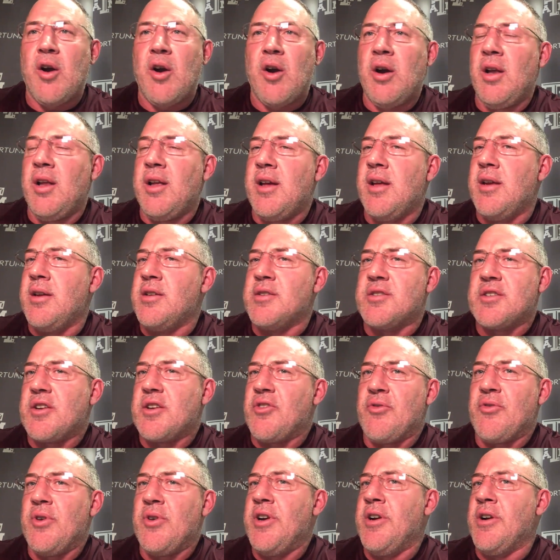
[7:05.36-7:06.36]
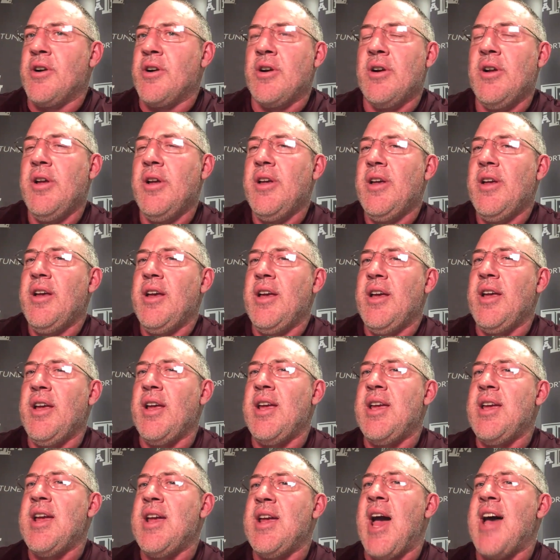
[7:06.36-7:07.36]
early in his career,
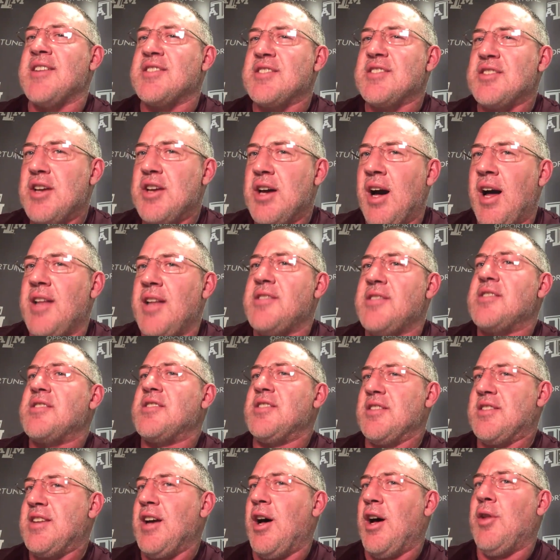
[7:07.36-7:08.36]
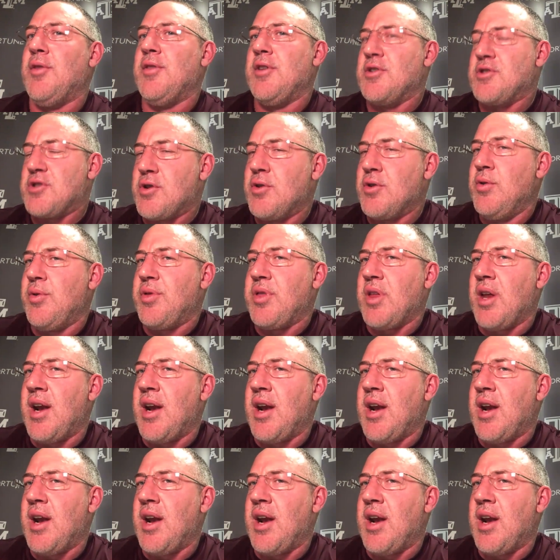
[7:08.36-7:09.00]
he has guts to tell the truth.